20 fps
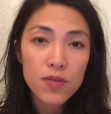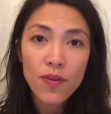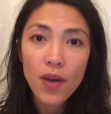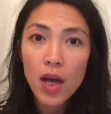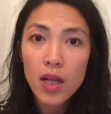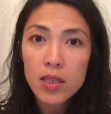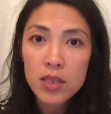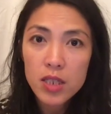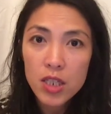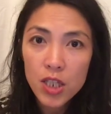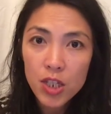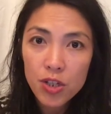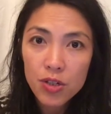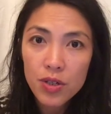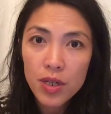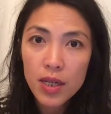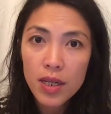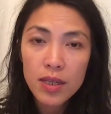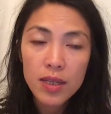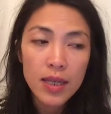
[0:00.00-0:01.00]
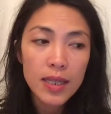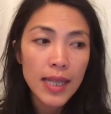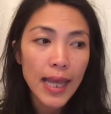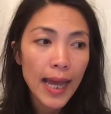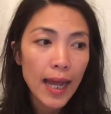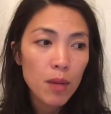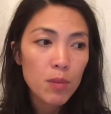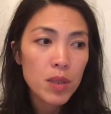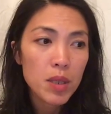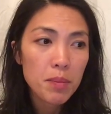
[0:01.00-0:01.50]
volunteering, and
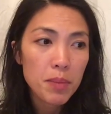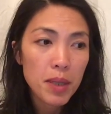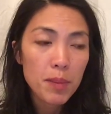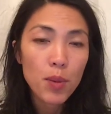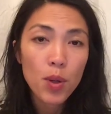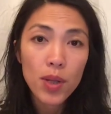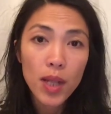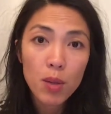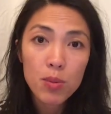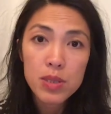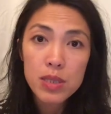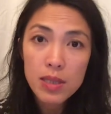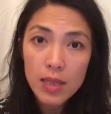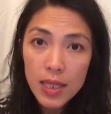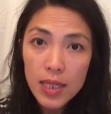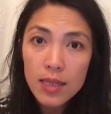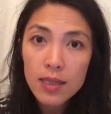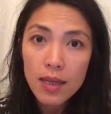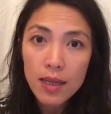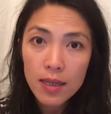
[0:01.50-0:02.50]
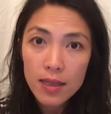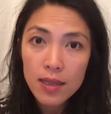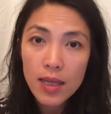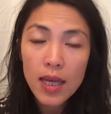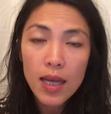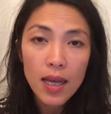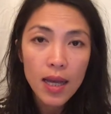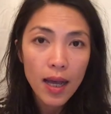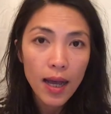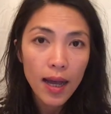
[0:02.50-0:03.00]
how many people I was leading
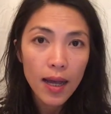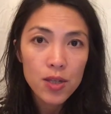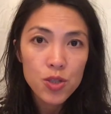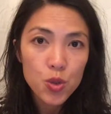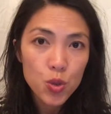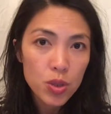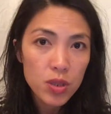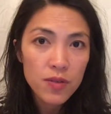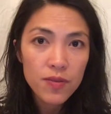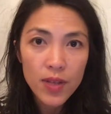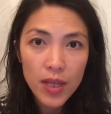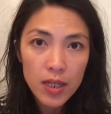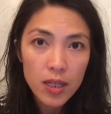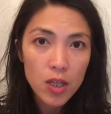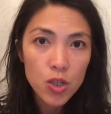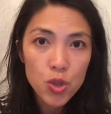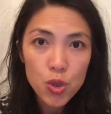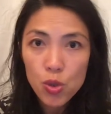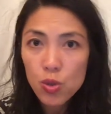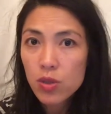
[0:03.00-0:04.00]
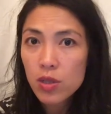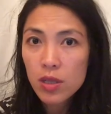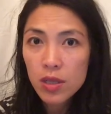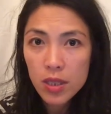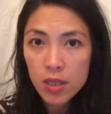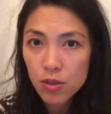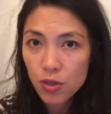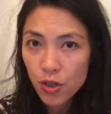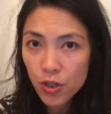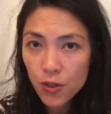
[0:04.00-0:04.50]
as sort of like a youth
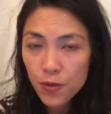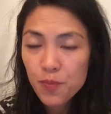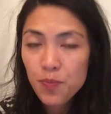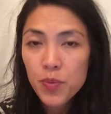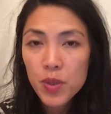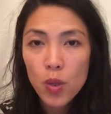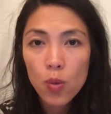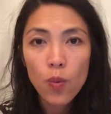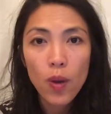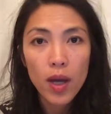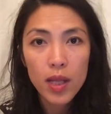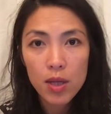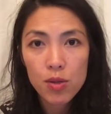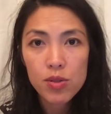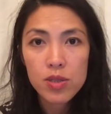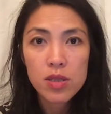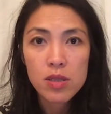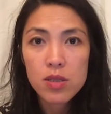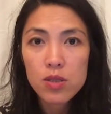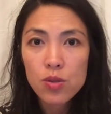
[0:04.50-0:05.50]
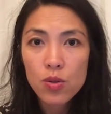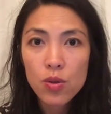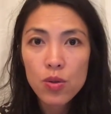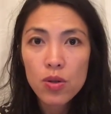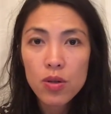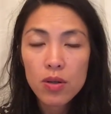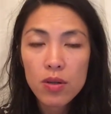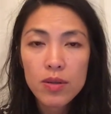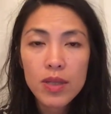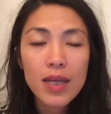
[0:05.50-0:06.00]
leader while I was in
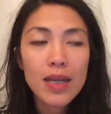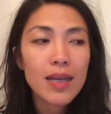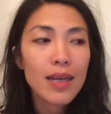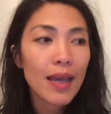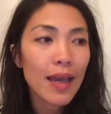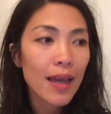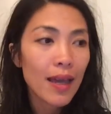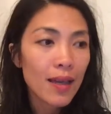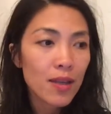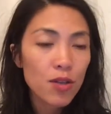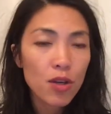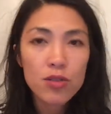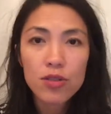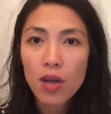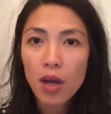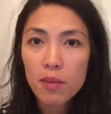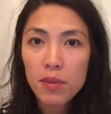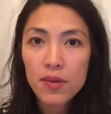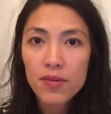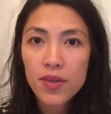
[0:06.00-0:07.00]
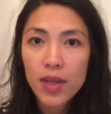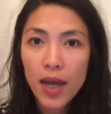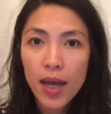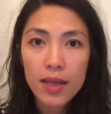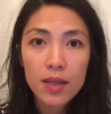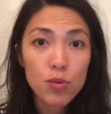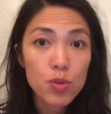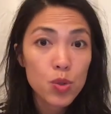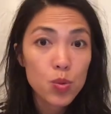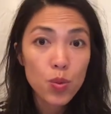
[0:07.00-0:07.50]
school. And on top of
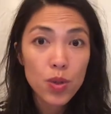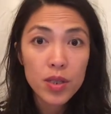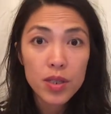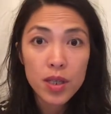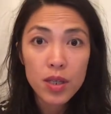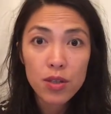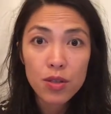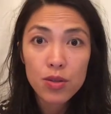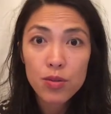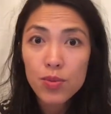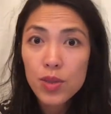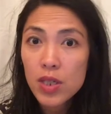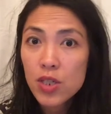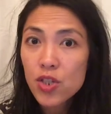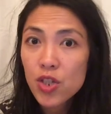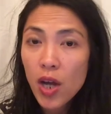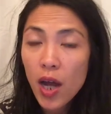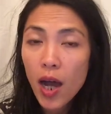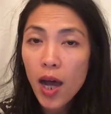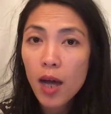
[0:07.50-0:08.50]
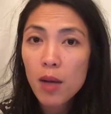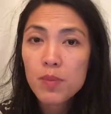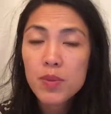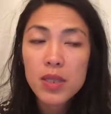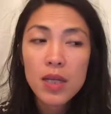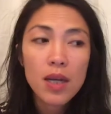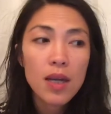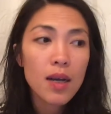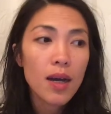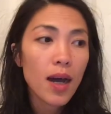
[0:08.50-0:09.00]
that, I was working 3 jobs,